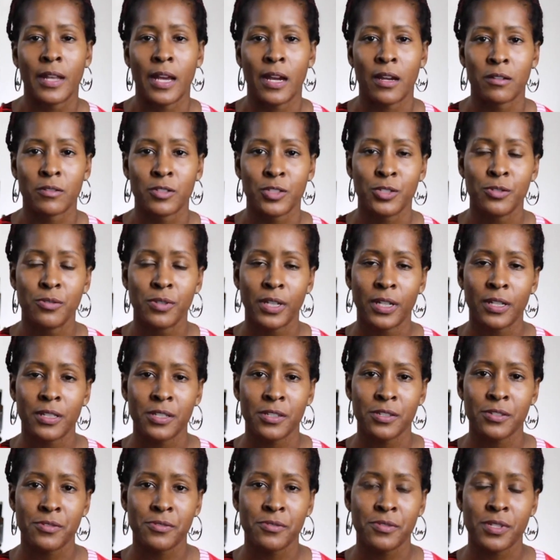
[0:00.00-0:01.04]
now you
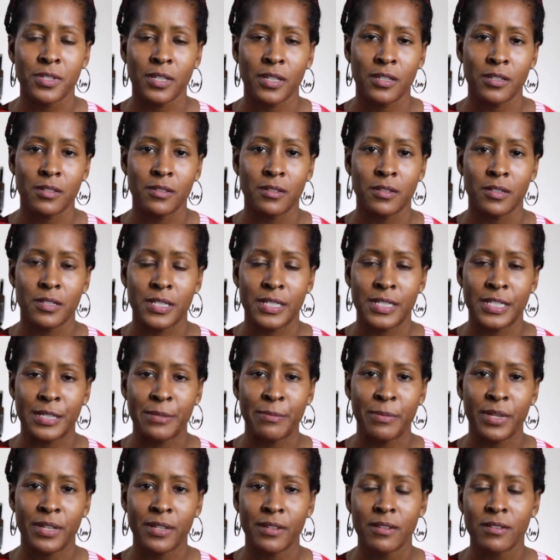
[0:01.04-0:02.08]
can use either
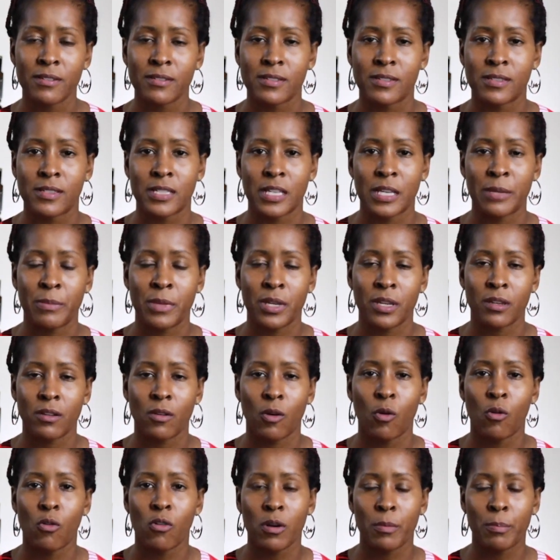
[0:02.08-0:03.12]
demi, semi,
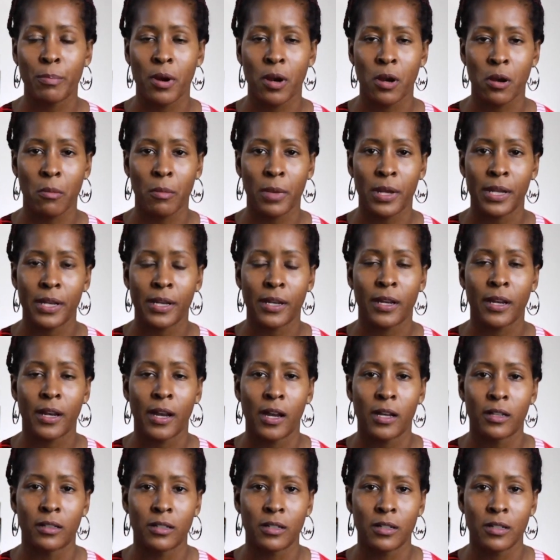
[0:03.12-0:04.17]
or permanent
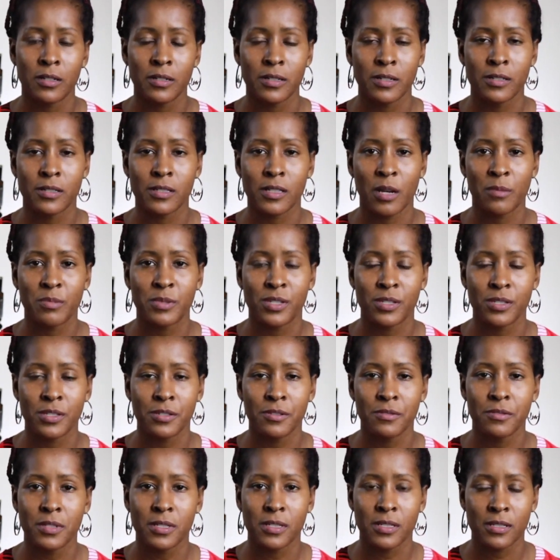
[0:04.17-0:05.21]
color. It's up to
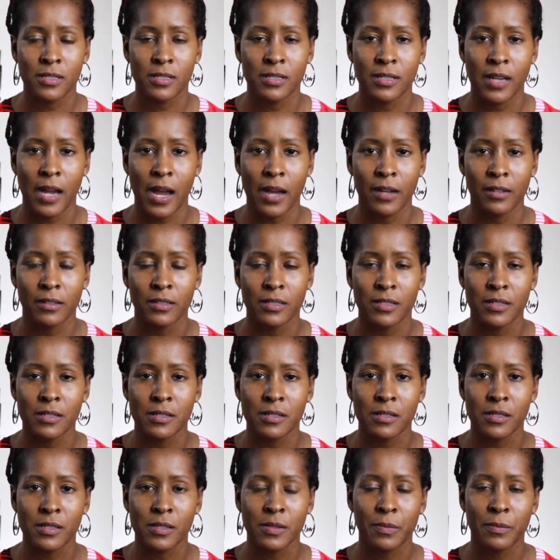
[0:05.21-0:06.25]
you as a
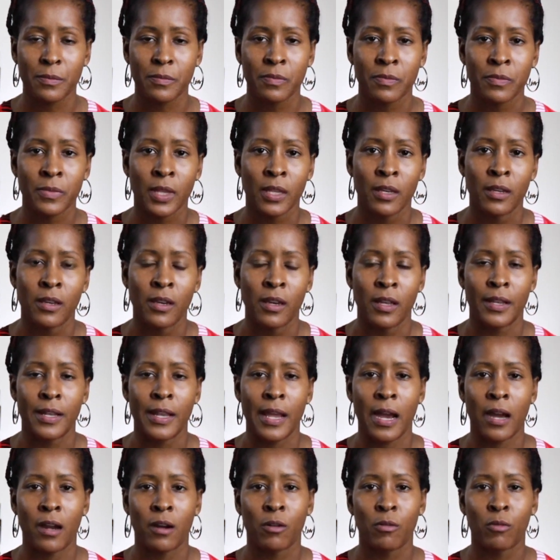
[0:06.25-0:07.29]
stylist.
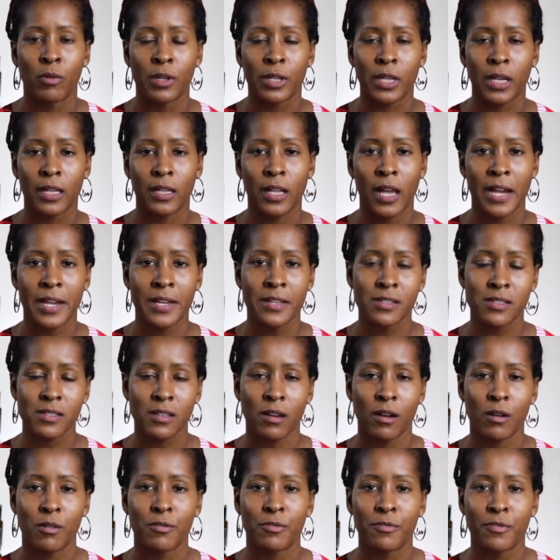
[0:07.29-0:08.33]
Now, when clients
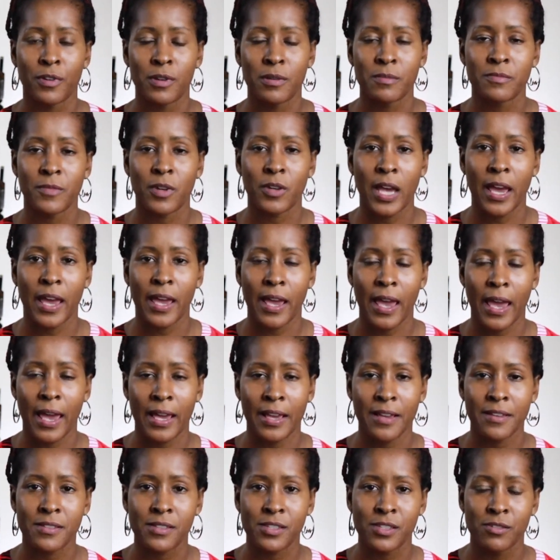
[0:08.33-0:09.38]
go from an
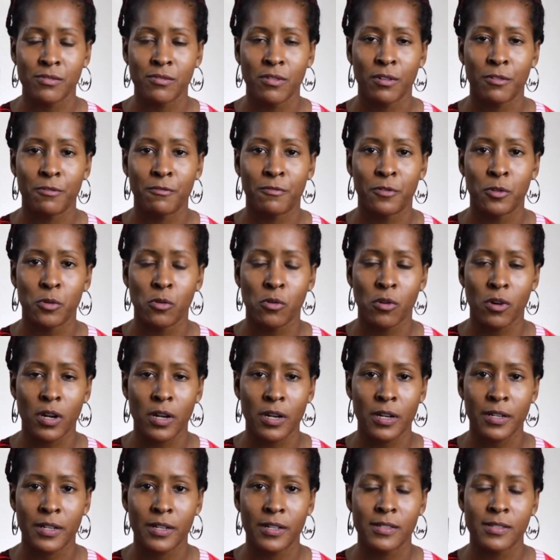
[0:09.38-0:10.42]
8 to a
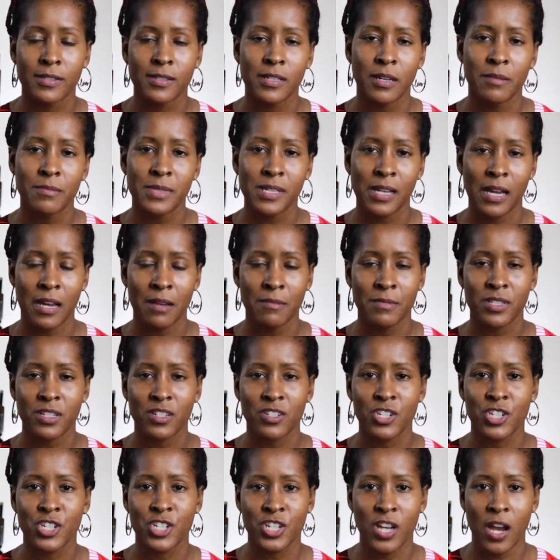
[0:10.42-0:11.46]
4, it's sometimes
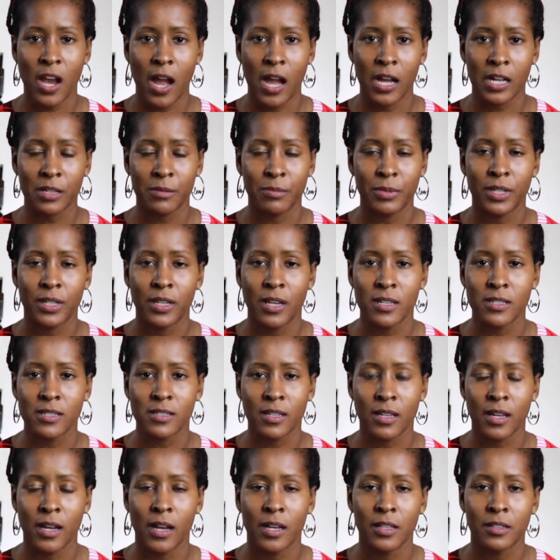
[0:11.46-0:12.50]
a shock because
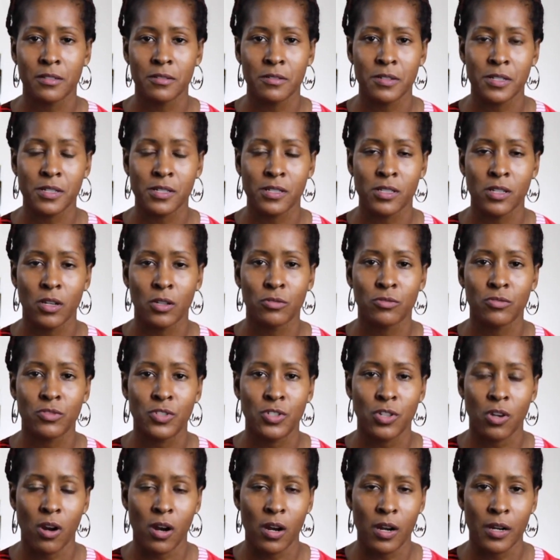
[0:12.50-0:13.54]
the color is so
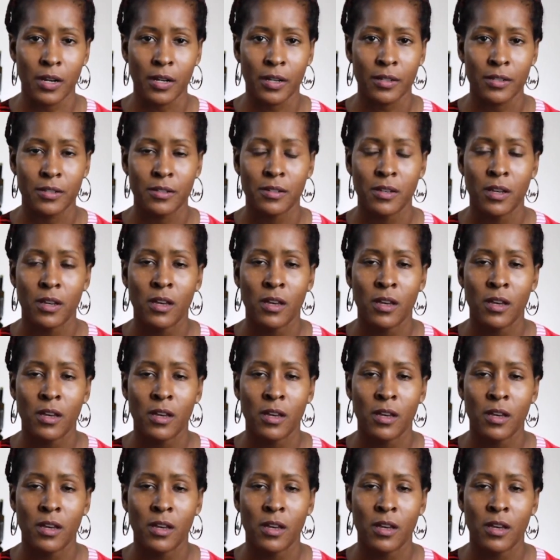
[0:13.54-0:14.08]
dark.